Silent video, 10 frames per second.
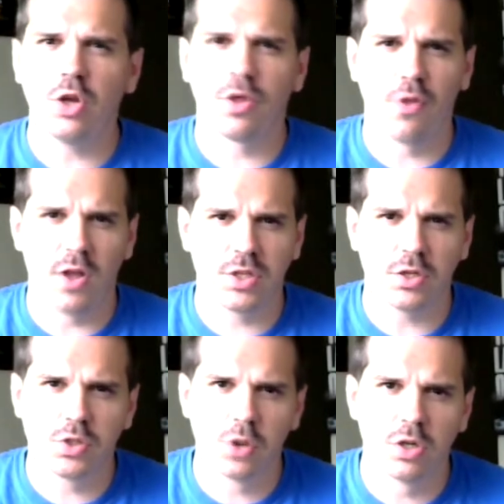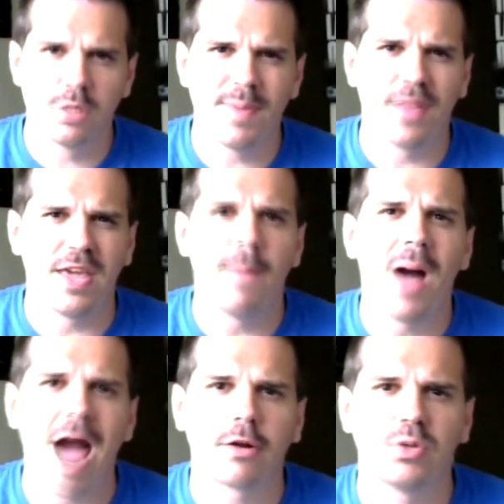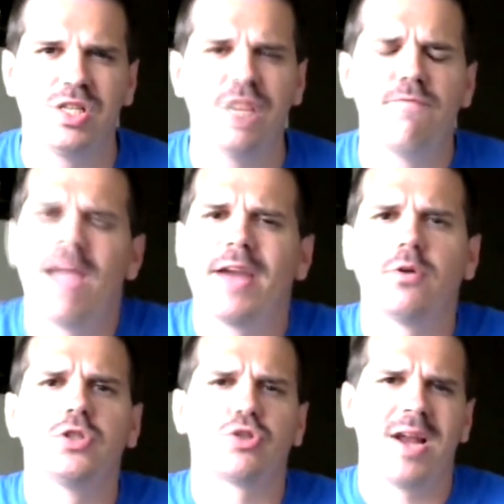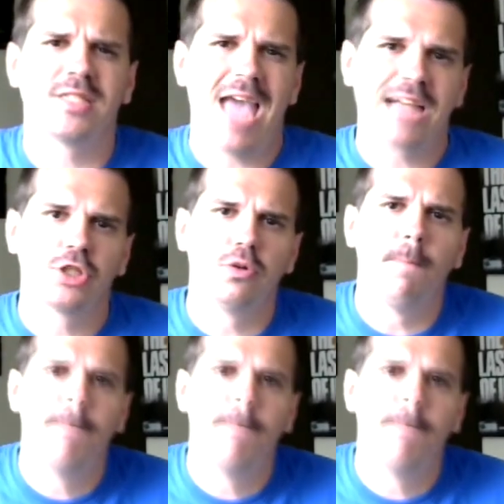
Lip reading: your thoughts and concerns about the hypocrisy of microtransactional